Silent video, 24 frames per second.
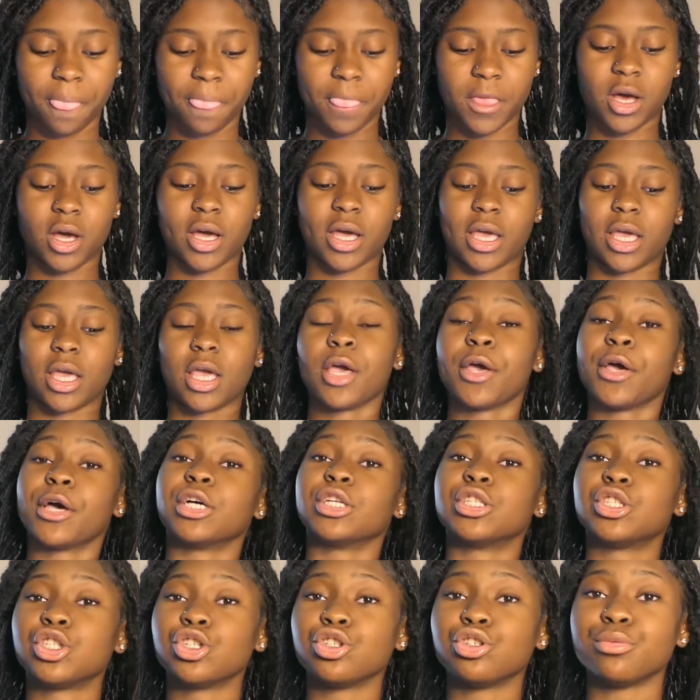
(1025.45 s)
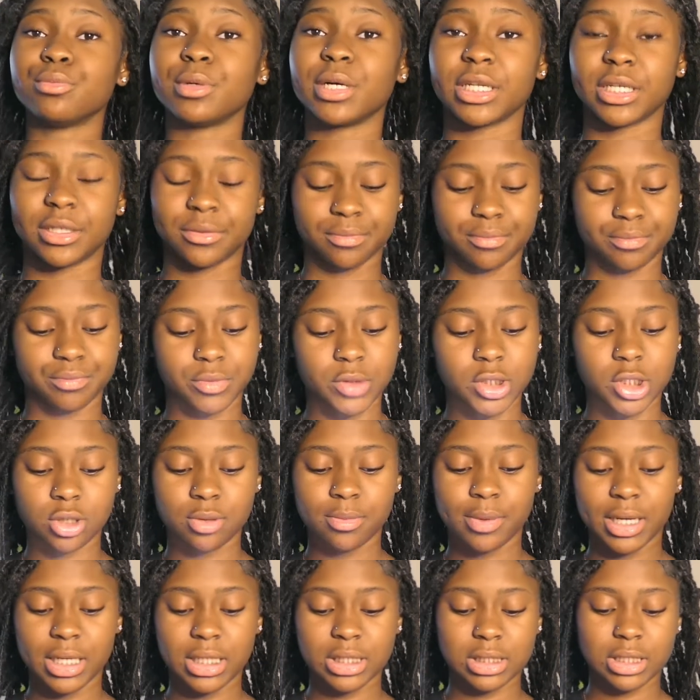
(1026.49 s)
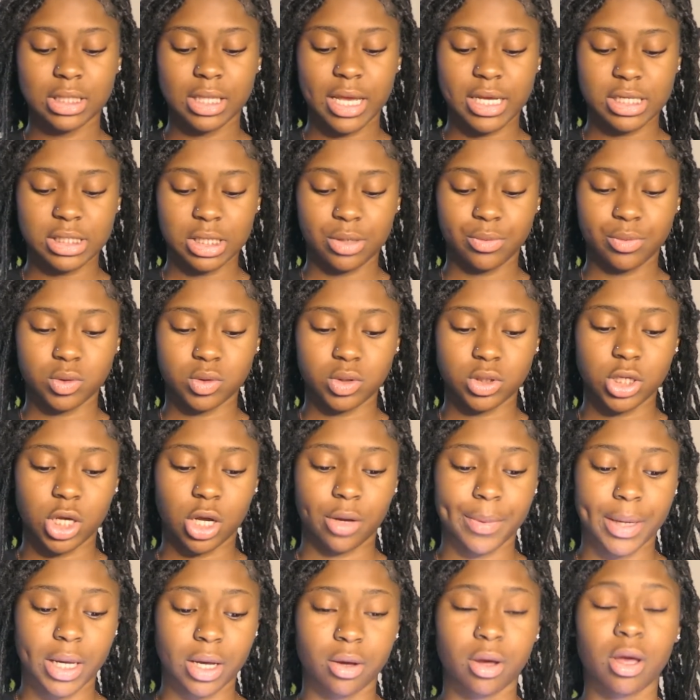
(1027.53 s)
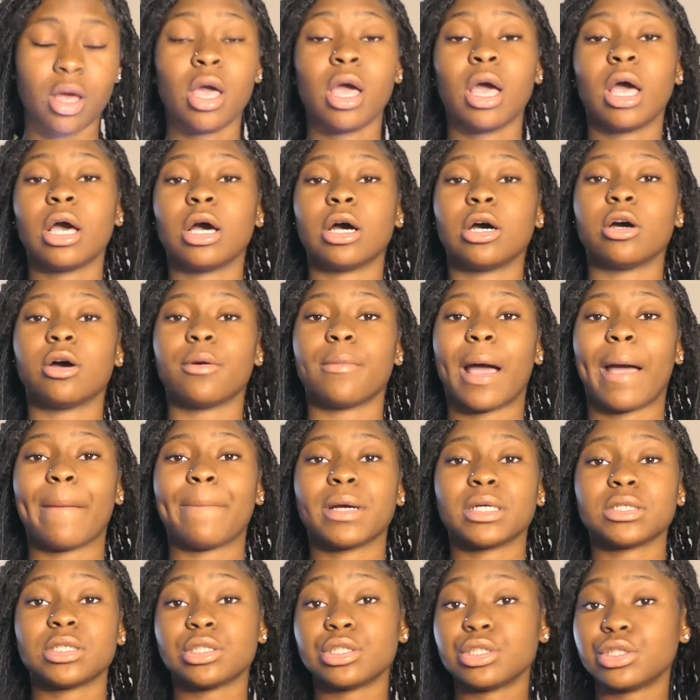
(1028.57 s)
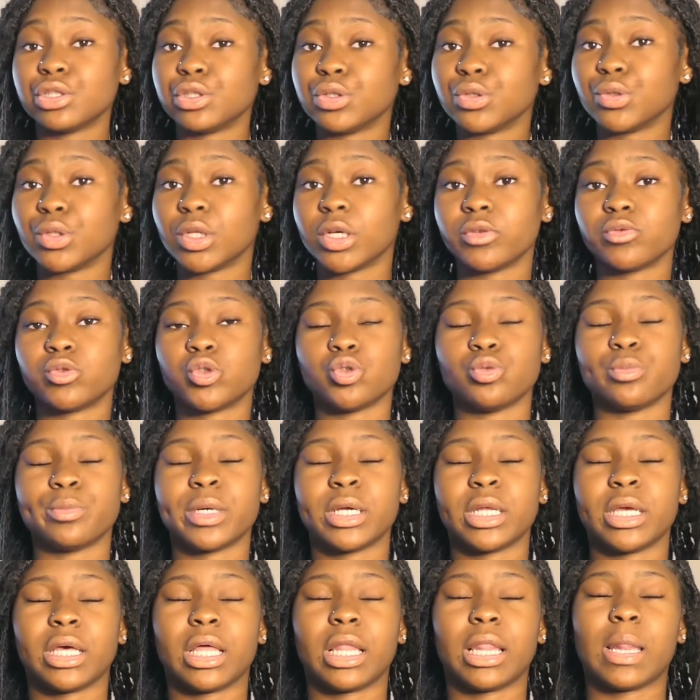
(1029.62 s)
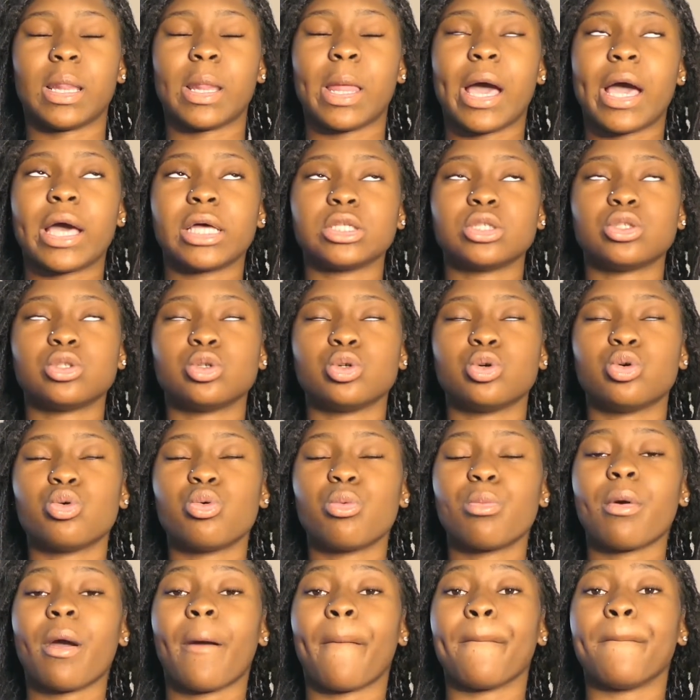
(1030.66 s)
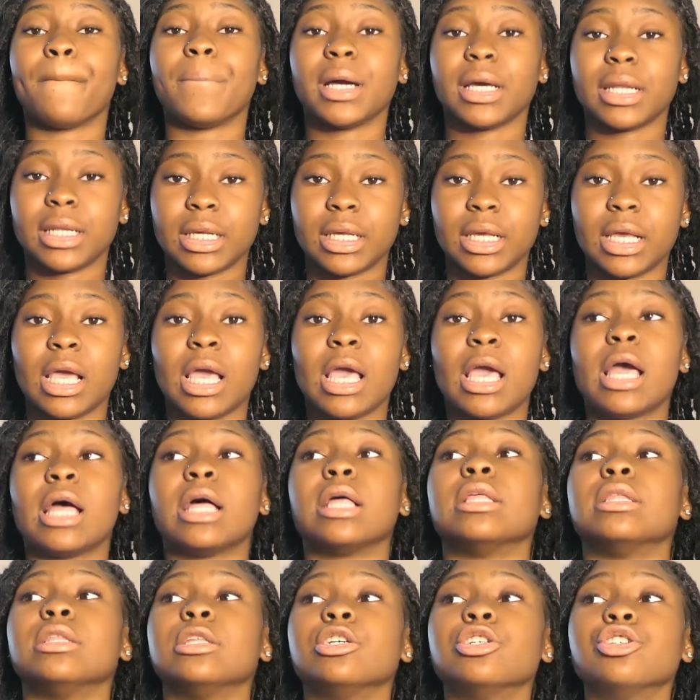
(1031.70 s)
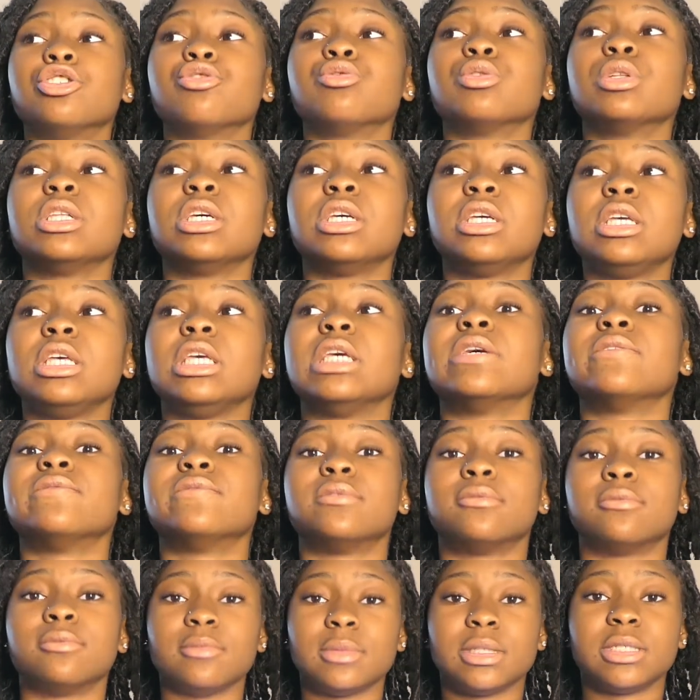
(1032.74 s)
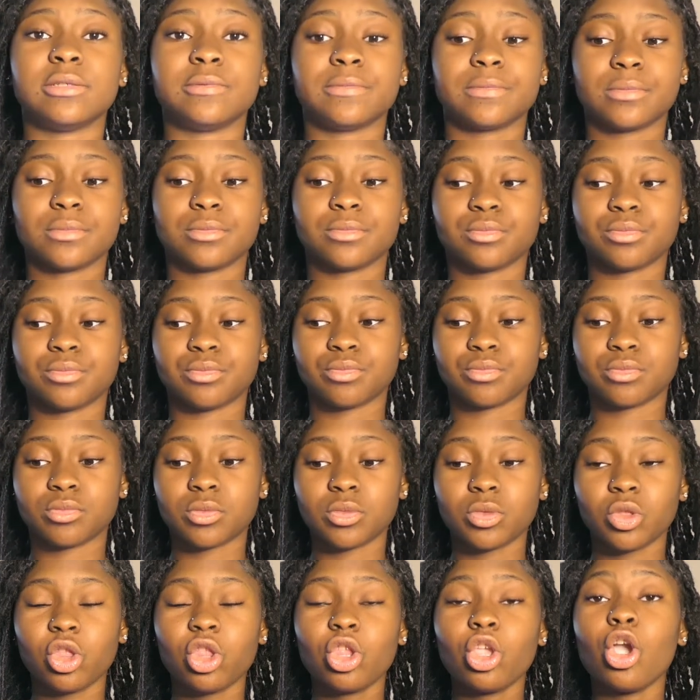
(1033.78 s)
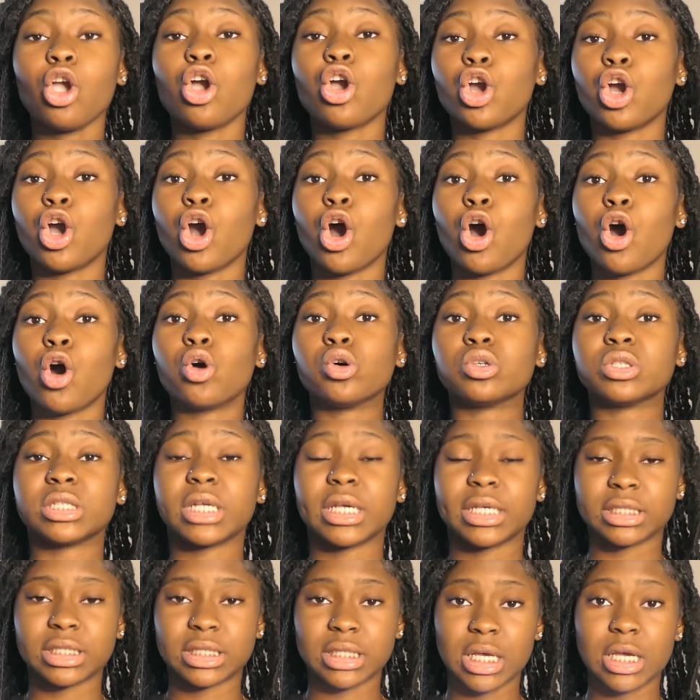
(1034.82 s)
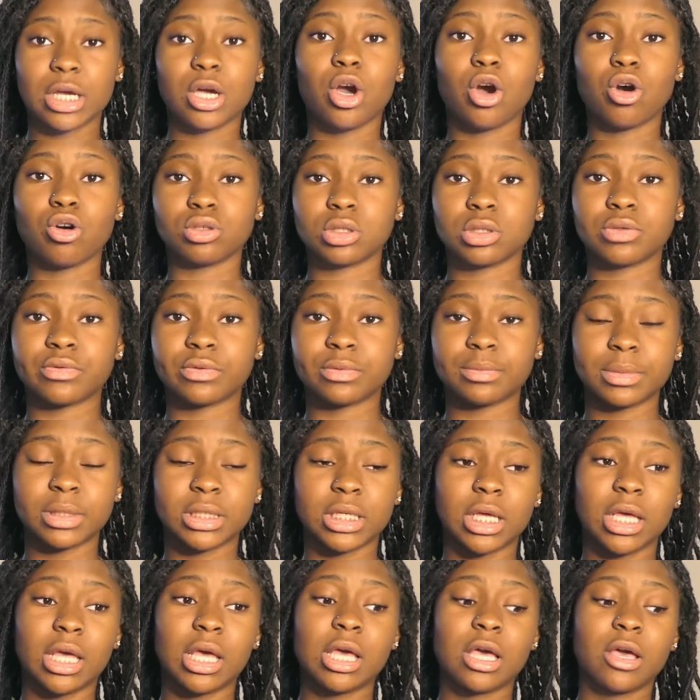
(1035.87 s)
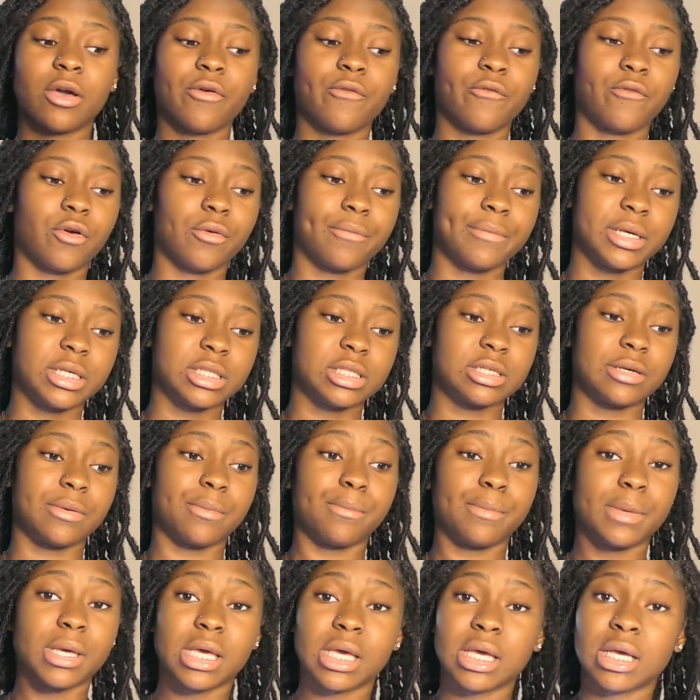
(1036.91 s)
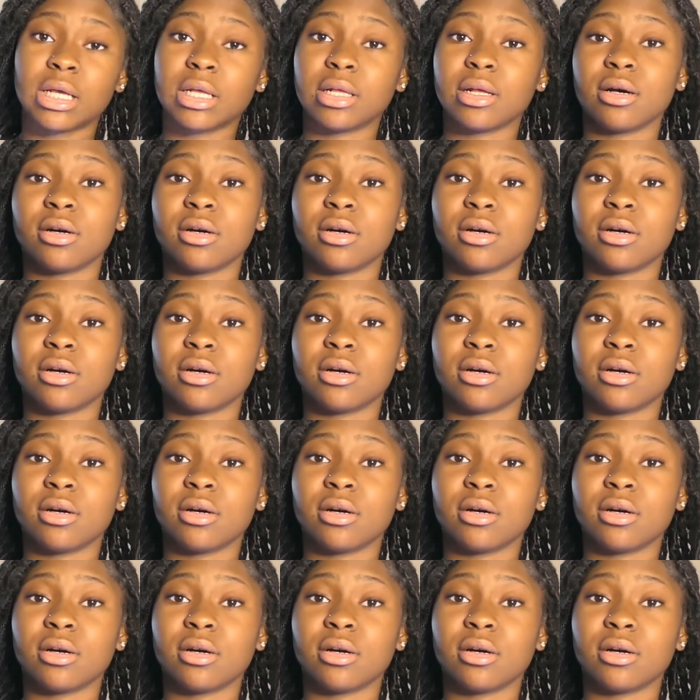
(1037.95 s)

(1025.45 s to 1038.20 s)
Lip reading: Okay, TubeBuddy. TubeBuddy is the last thing I want to talk about. I personally do love TubeBuddy a lot. TubeBuddy literally gives me goals. They set goals for me to meet.